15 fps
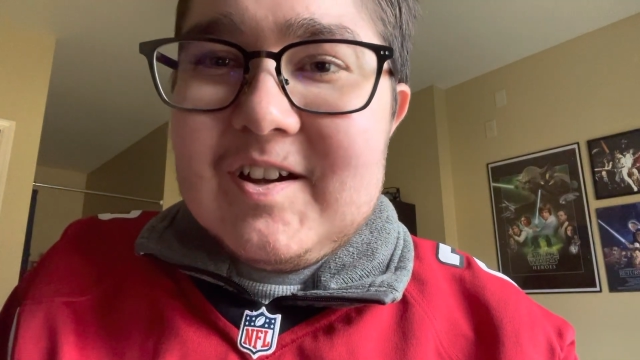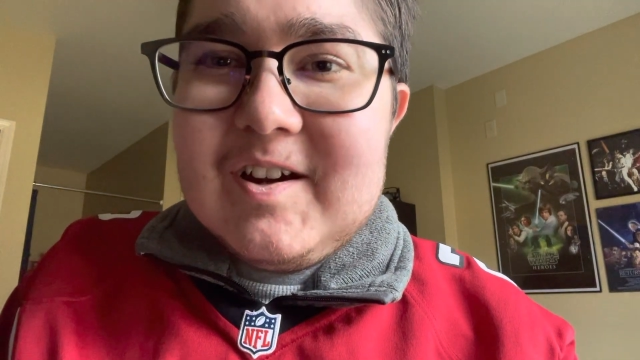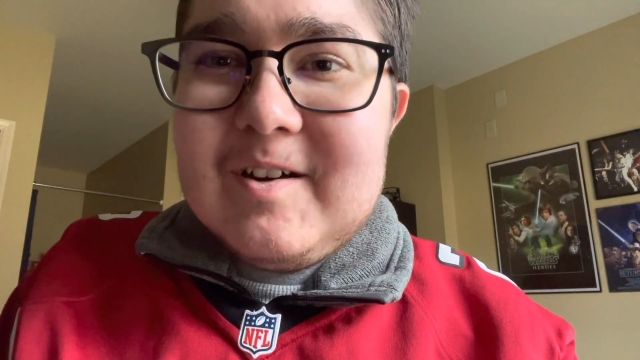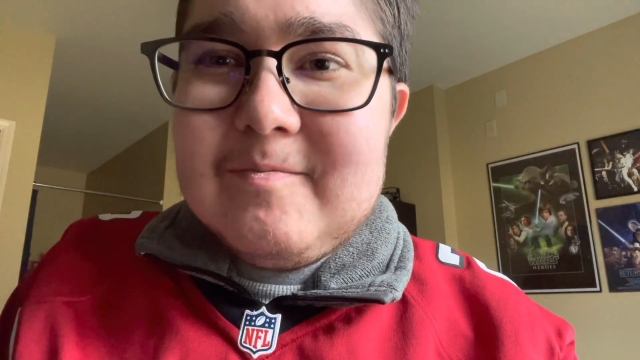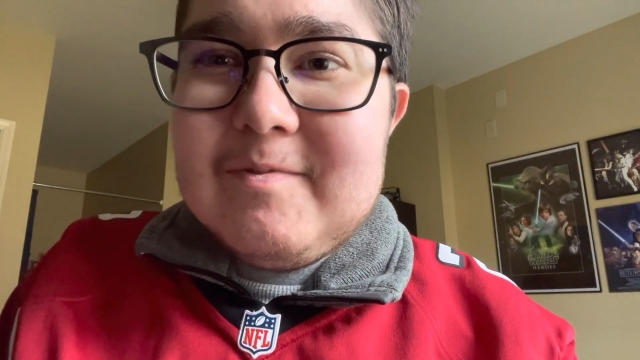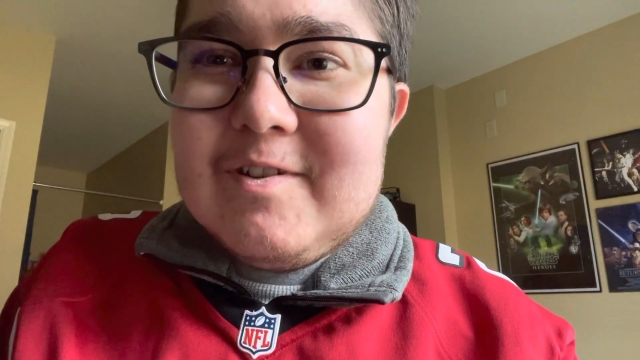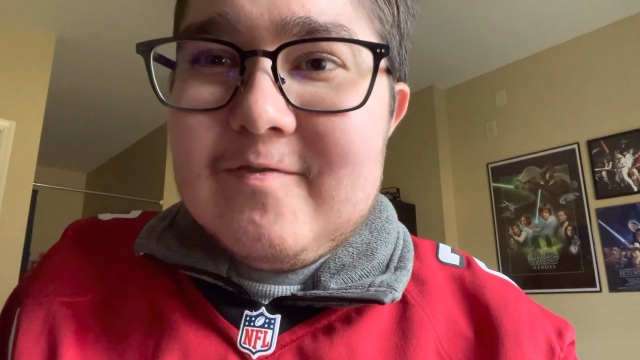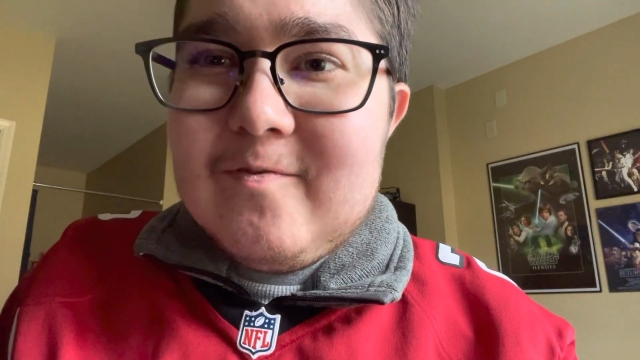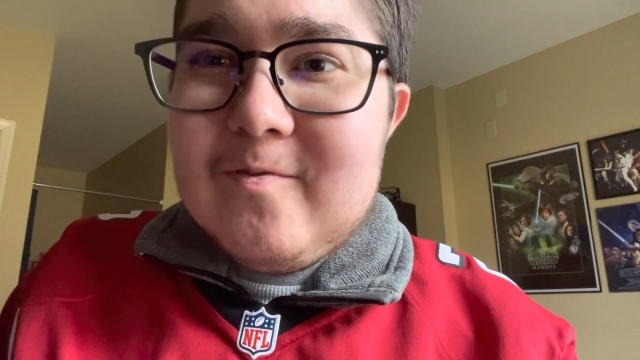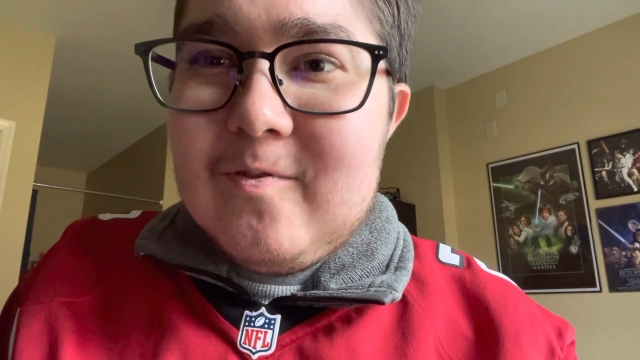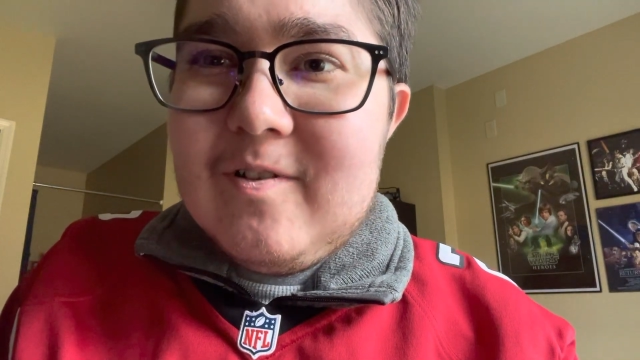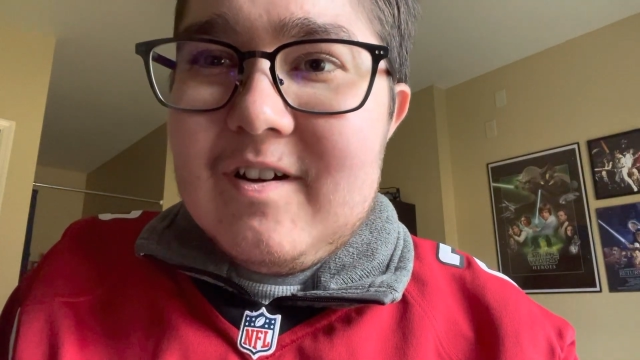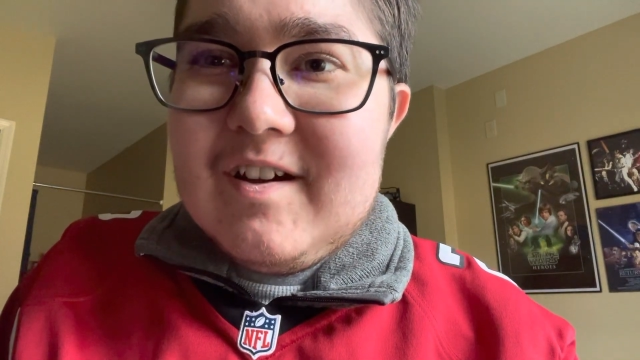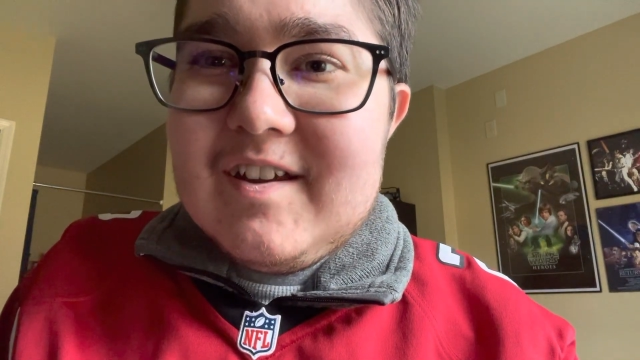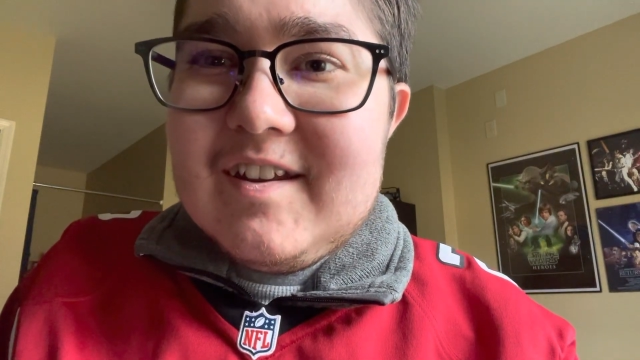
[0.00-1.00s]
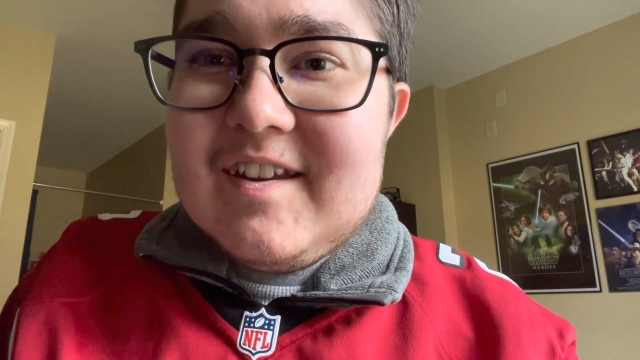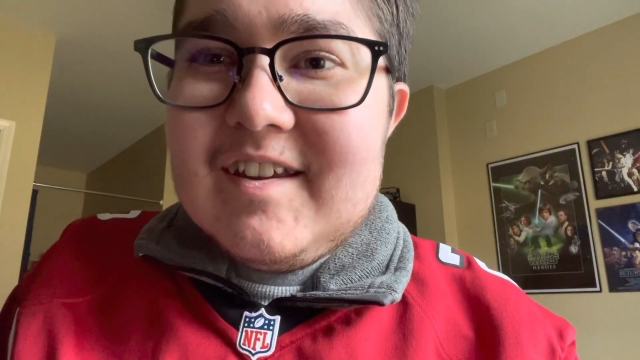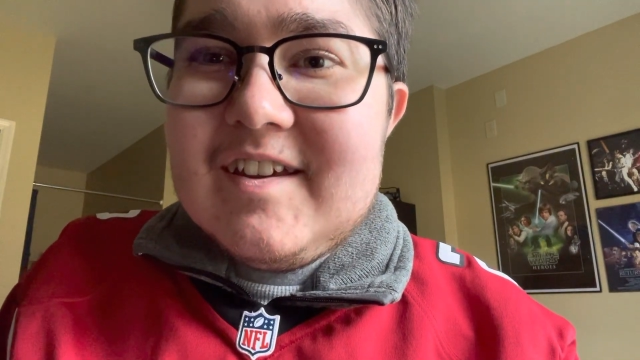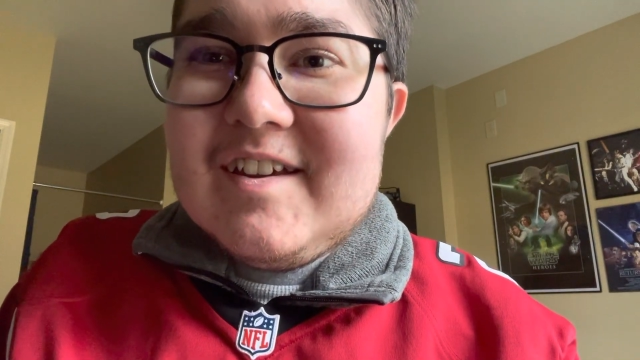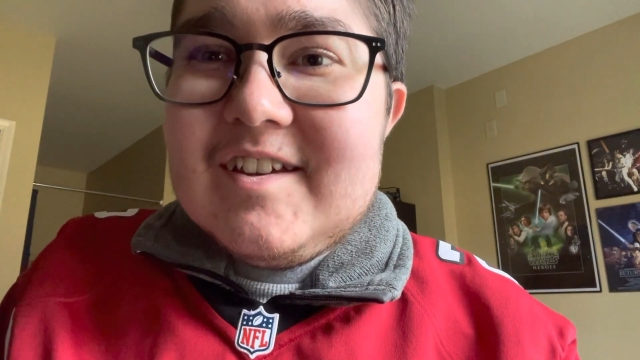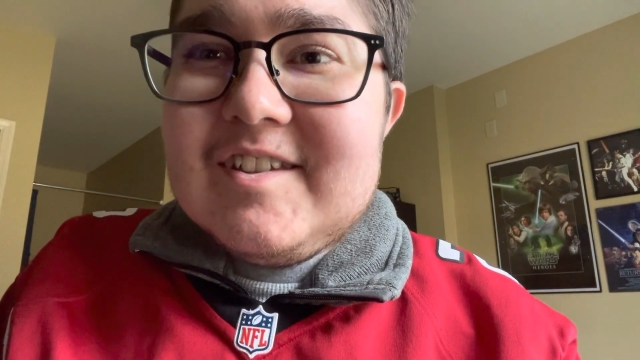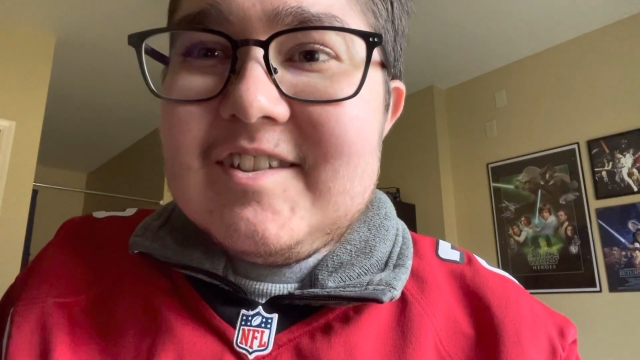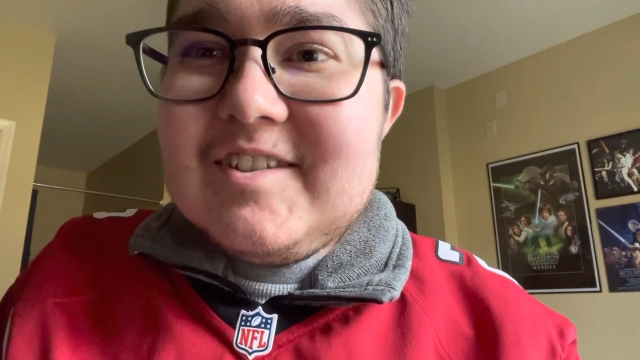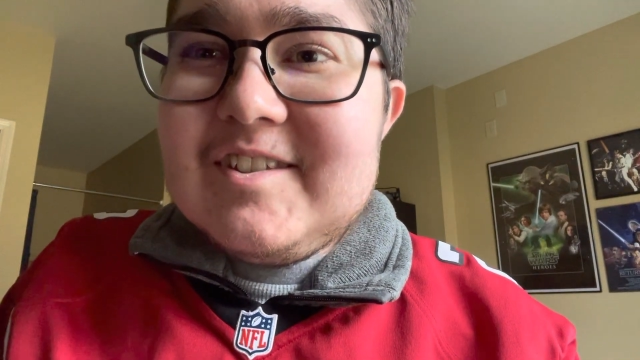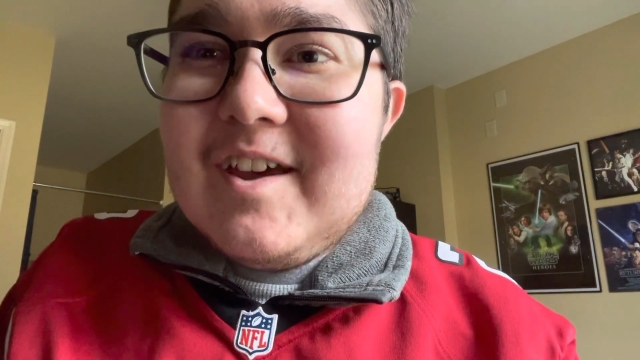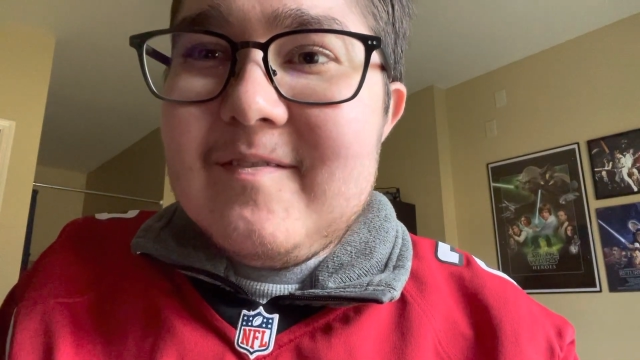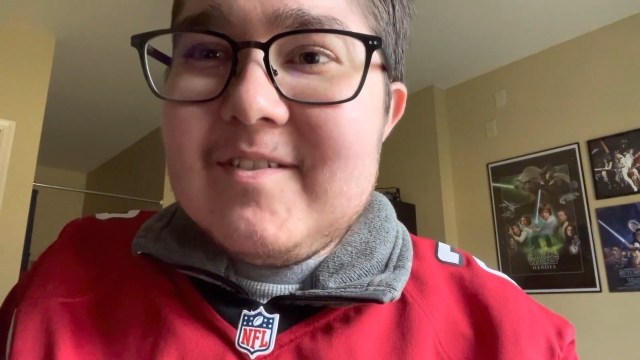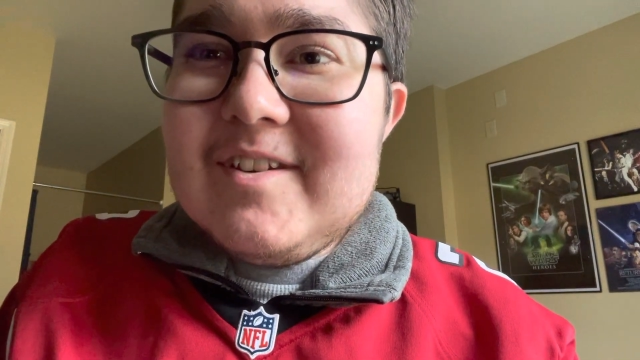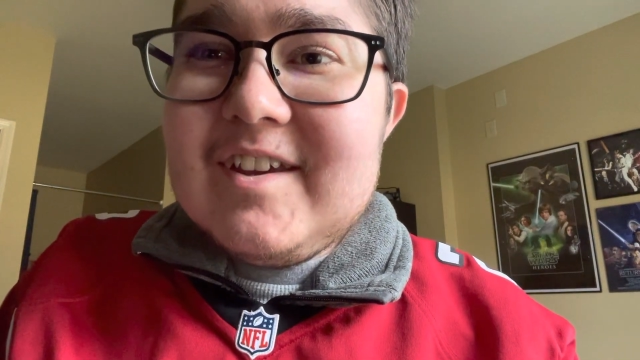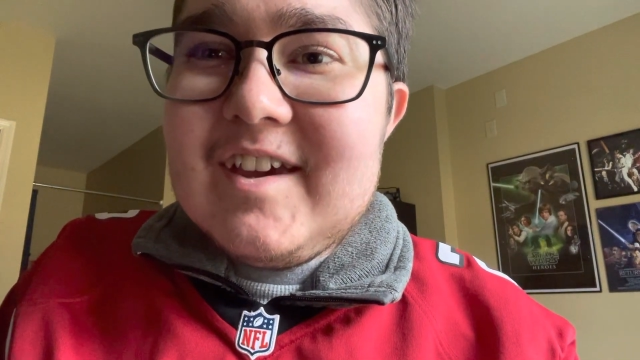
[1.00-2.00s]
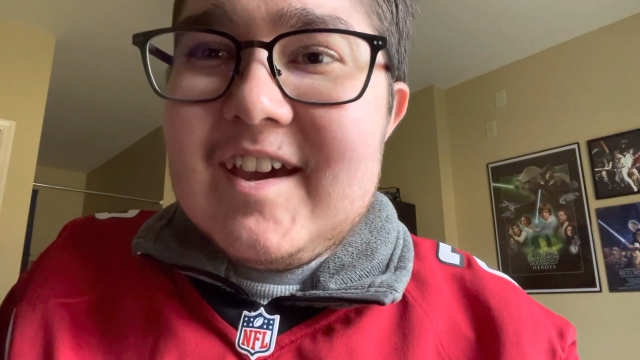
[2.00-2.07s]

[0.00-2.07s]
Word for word: um, we've won seven